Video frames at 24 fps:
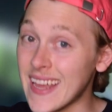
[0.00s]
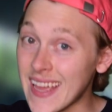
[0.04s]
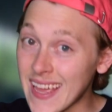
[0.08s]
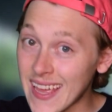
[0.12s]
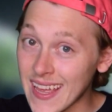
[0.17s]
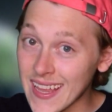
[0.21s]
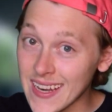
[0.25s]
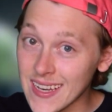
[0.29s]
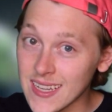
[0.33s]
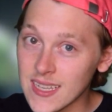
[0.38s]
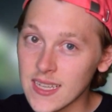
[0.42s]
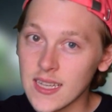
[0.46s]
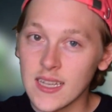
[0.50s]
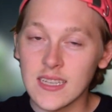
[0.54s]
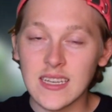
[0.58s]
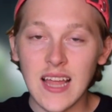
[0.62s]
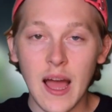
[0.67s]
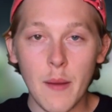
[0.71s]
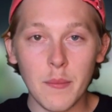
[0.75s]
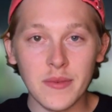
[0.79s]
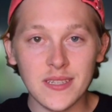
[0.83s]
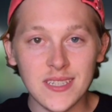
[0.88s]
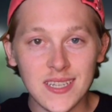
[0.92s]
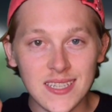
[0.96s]
in,
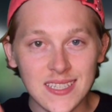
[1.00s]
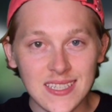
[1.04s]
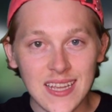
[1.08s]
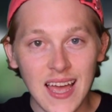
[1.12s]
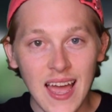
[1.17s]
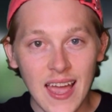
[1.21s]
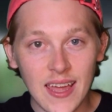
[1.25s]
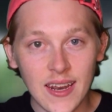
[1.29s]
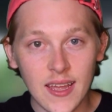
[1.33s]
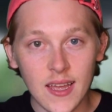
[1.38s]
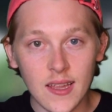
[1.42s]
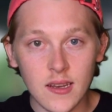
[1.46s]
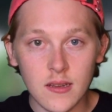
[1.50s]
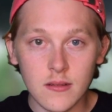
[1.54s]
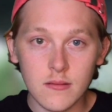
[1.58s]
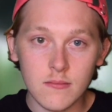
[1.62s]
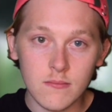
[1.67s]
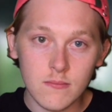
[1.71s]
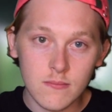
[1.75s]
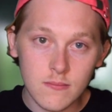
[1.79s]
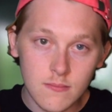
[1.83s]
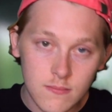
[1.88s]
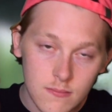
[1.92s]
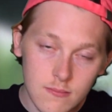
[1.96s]
Thomas decided
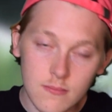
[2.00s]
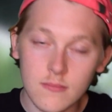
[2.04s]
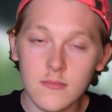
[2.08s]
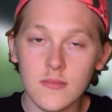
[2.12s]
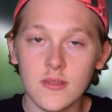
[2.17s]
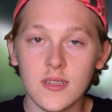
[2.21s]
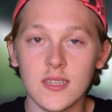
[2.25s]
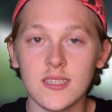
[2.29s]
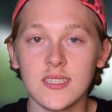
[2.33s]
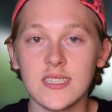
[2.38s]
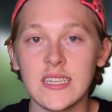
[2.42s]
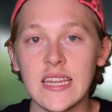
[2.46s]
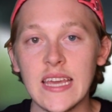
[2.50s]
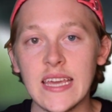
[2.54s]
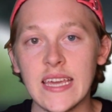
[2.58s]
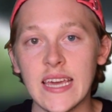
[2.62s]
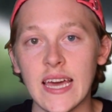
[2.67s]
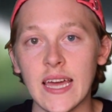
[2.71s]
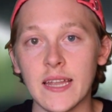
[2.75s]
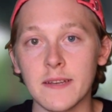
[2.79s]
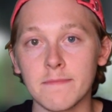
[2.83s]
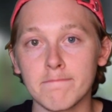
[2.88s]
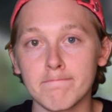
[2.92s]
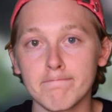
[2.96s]
to sneak
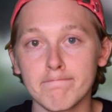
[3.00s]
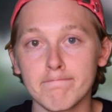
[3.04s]
in.